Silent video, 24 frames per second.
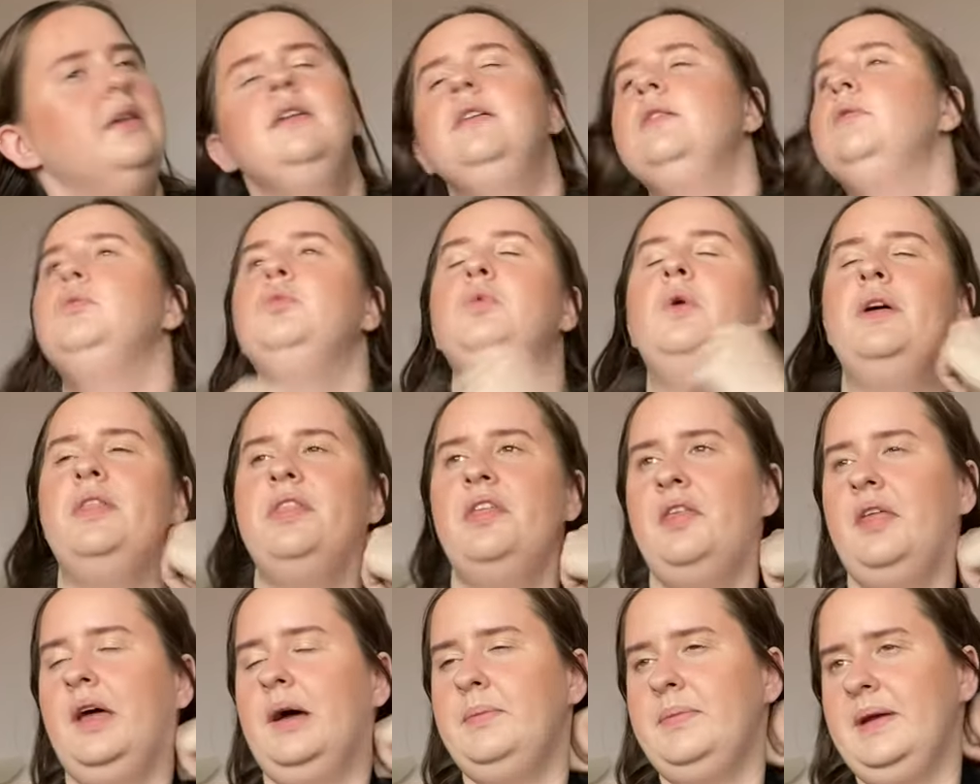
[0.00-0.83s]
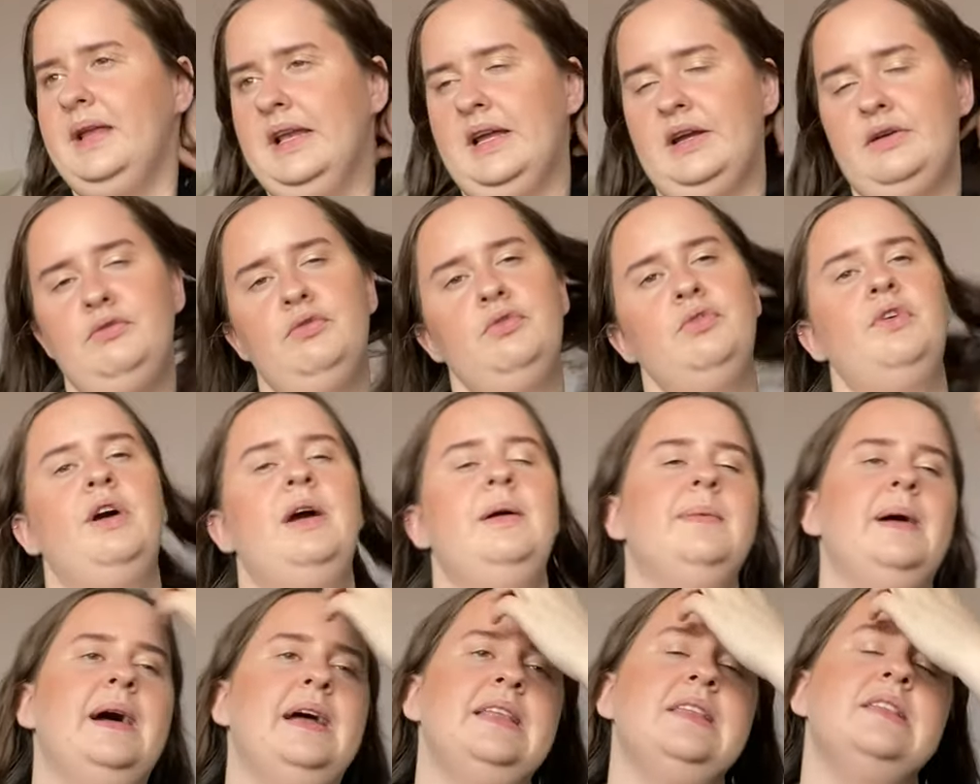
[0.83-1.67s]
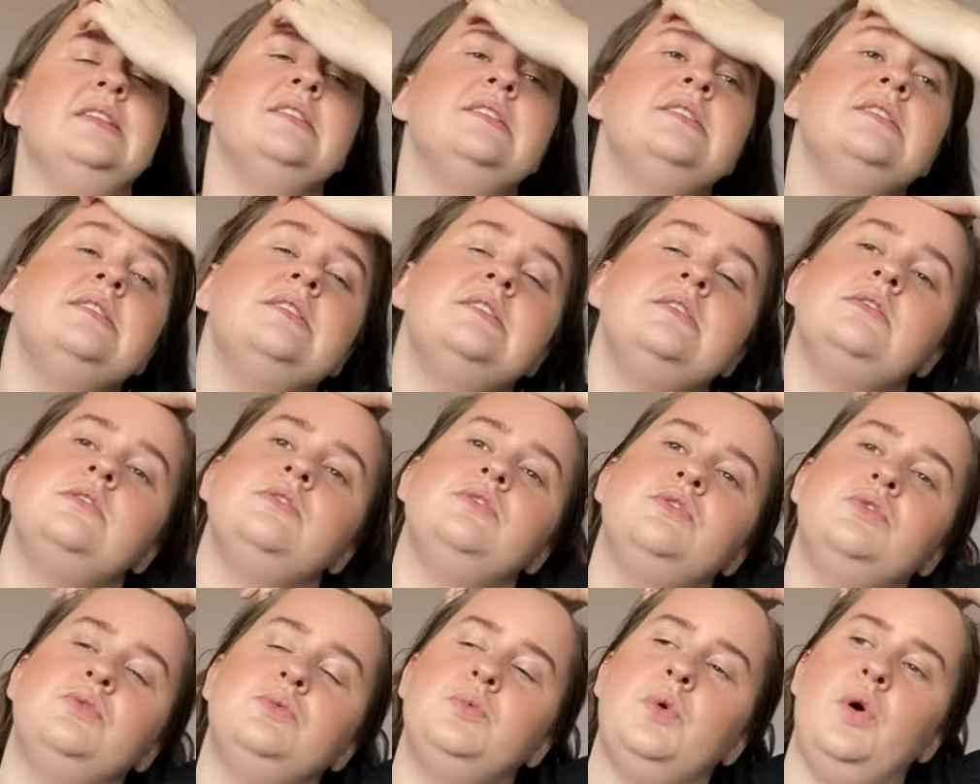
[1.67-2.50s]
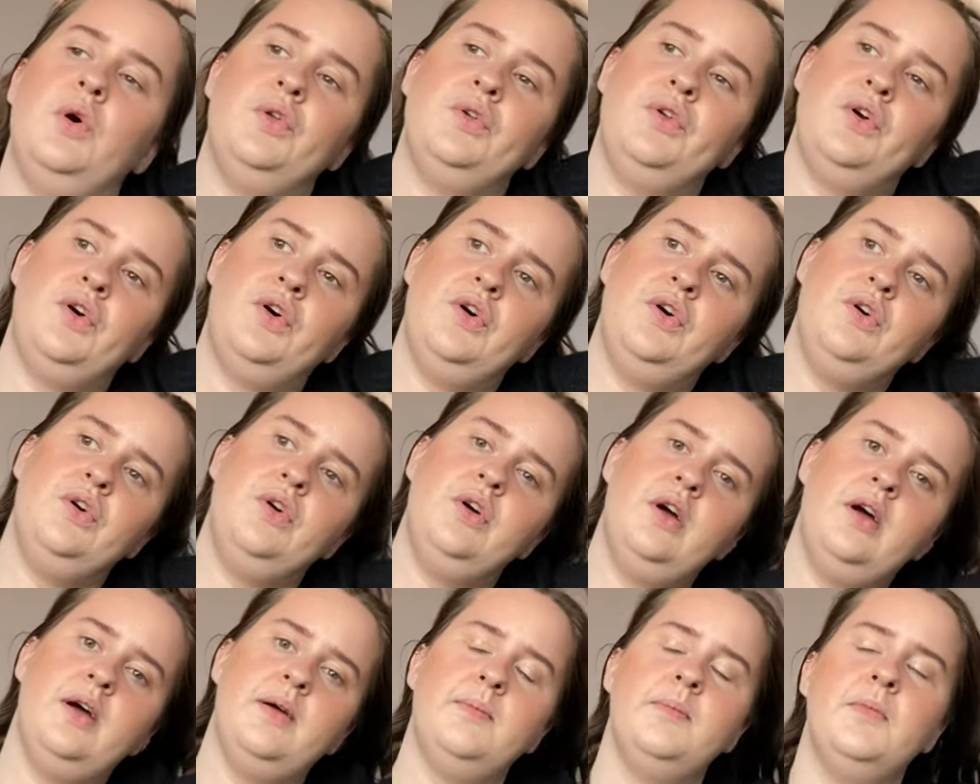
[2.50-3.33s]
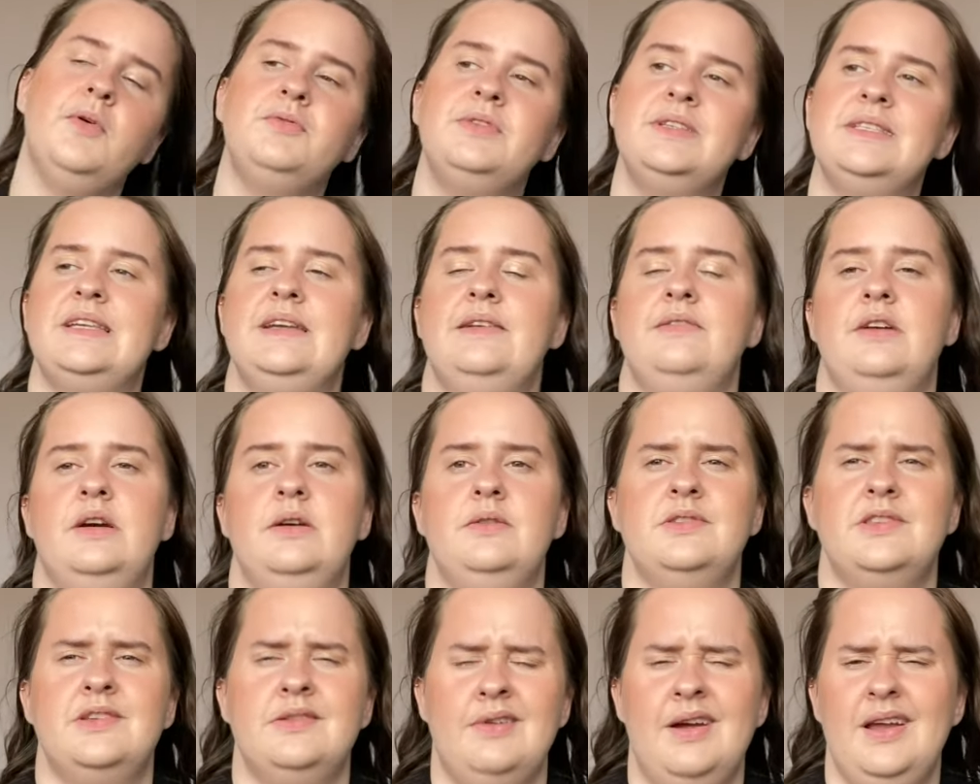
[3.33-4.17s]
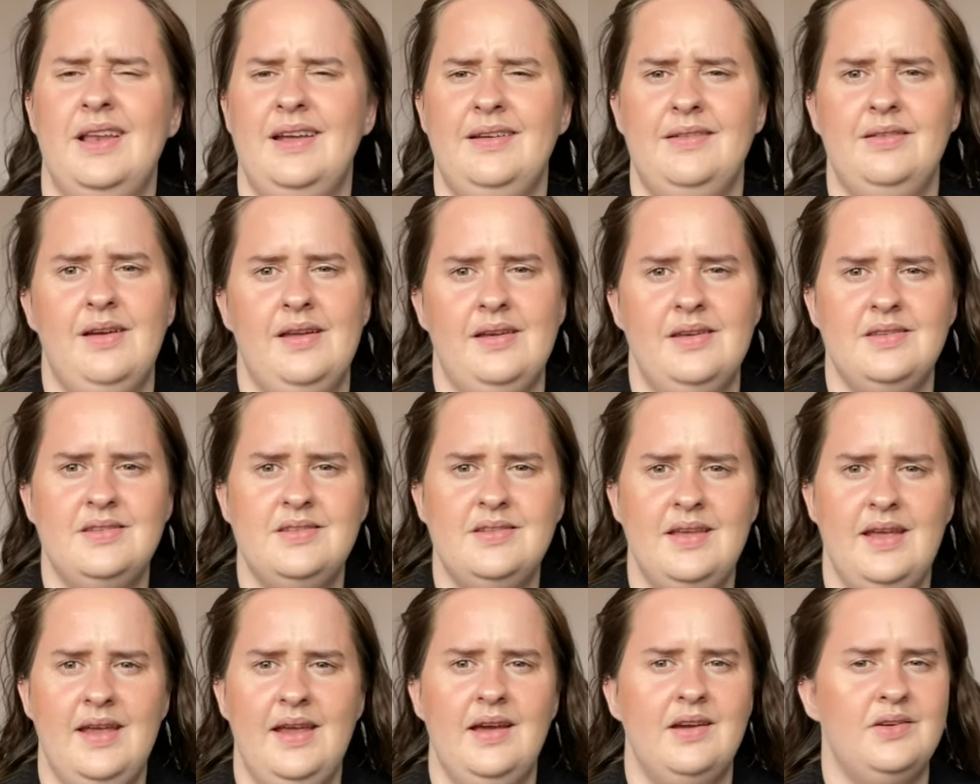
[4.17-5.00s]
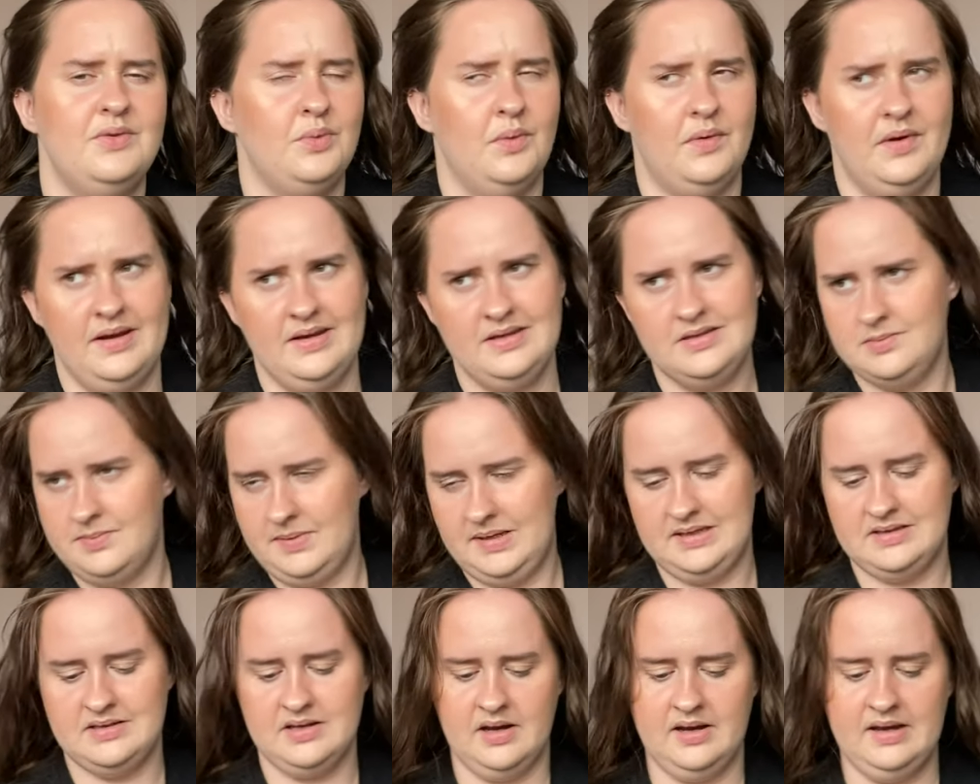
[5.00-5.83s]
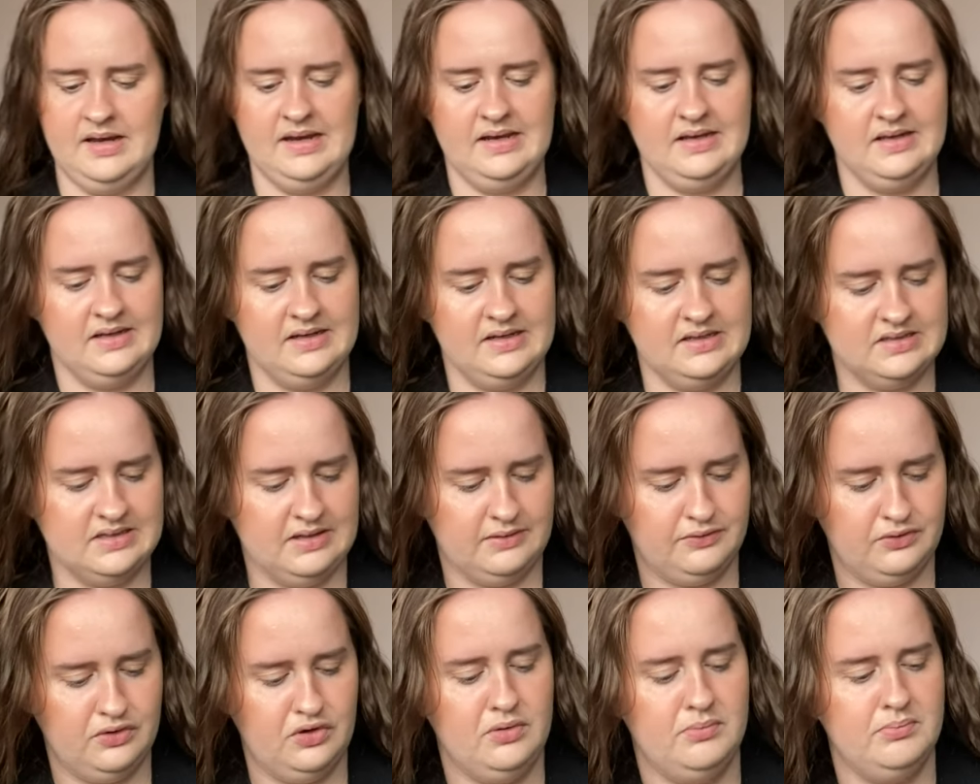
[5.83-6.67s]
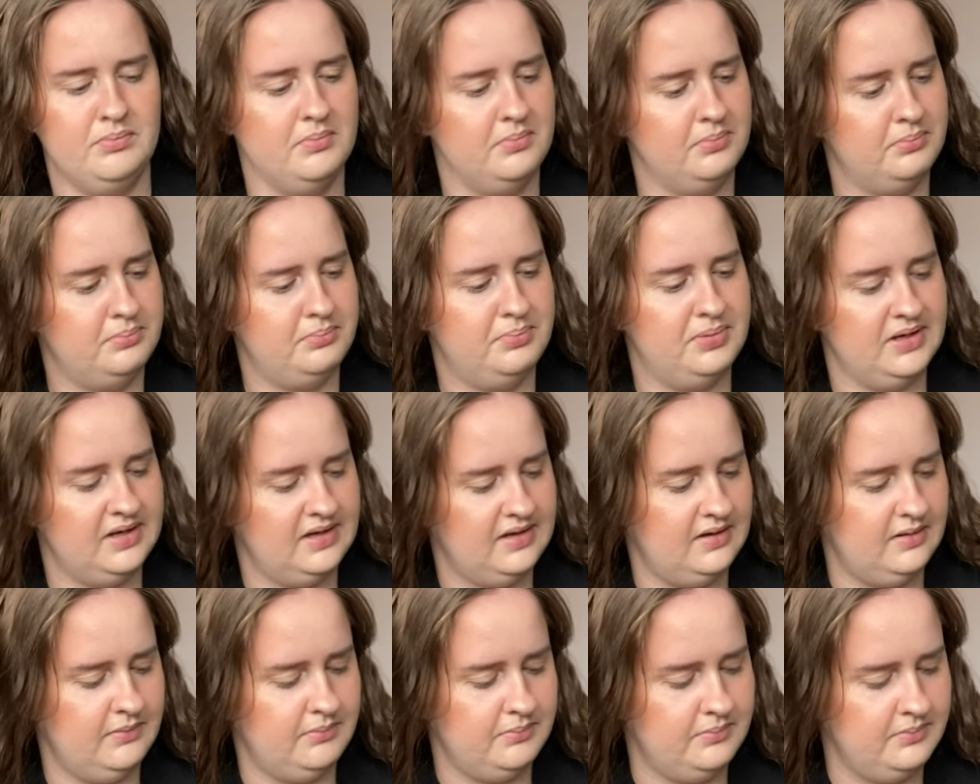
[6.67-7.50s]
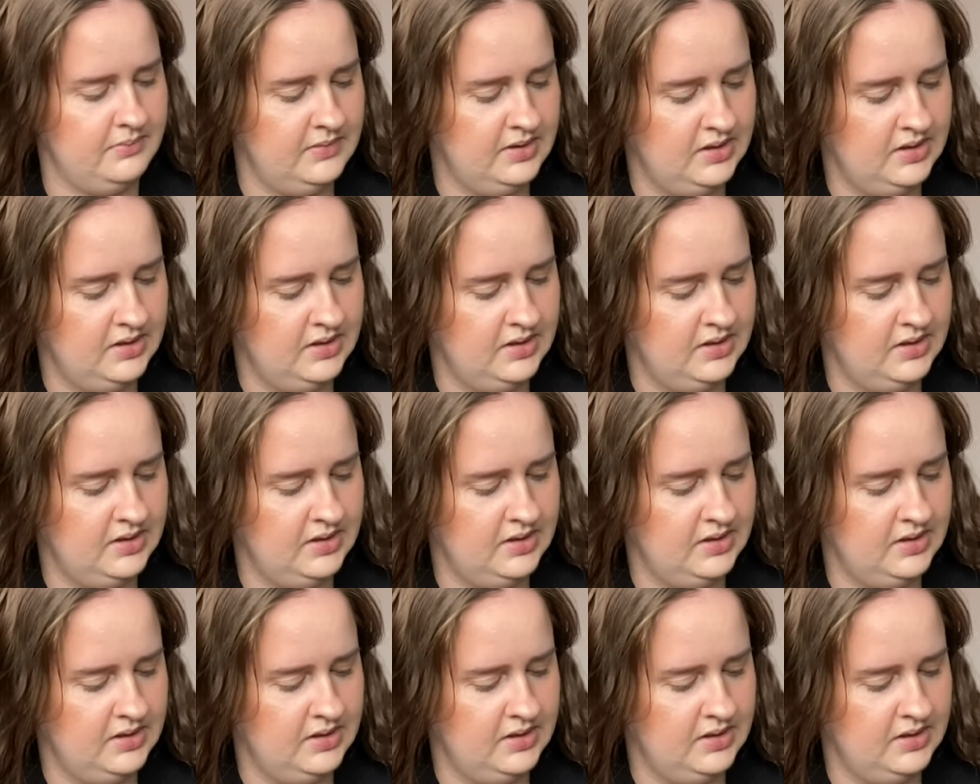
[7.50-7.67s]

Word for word: whether that be like romance or whatnot. Um, obviously if I was to write like fantasy, I'd want it to be slightly like different. But um,